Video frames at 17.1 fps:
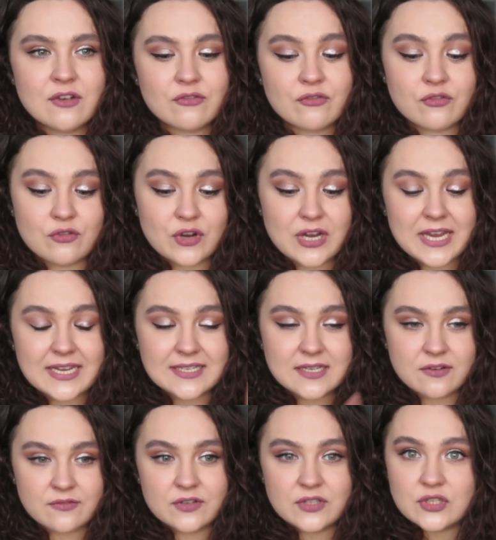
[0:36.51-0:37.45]
3
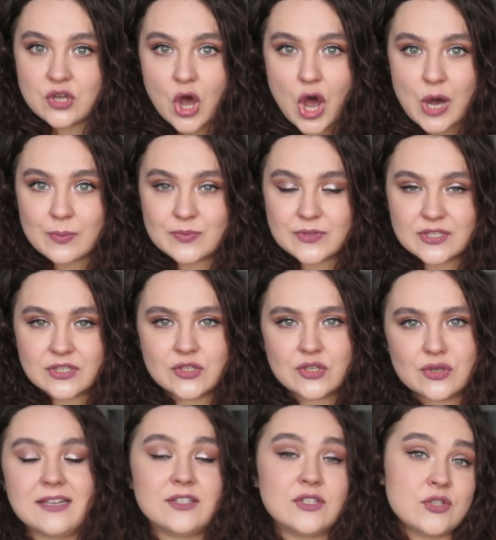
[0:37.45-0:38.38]
different tops
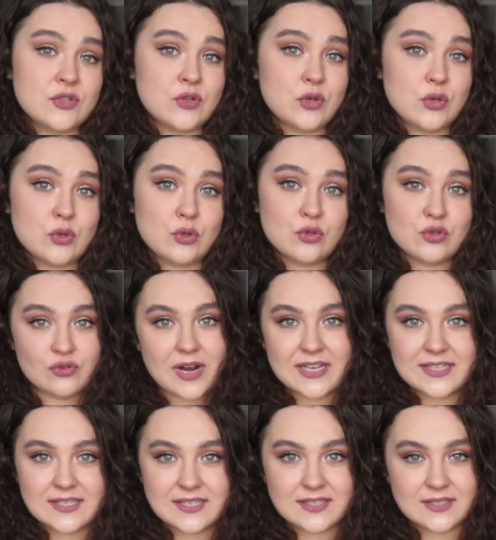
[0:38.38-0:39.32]
and 2
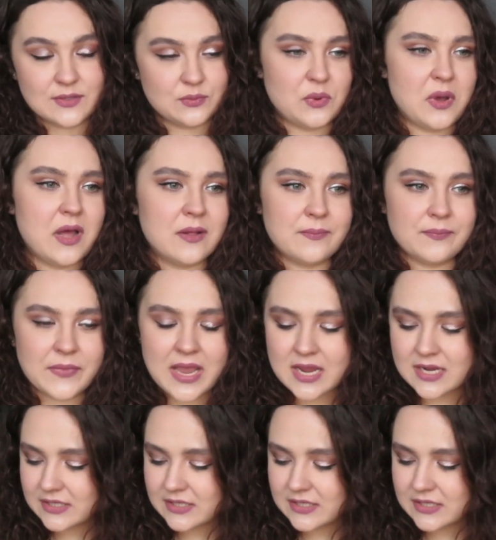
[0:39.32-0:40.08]
dresses as well.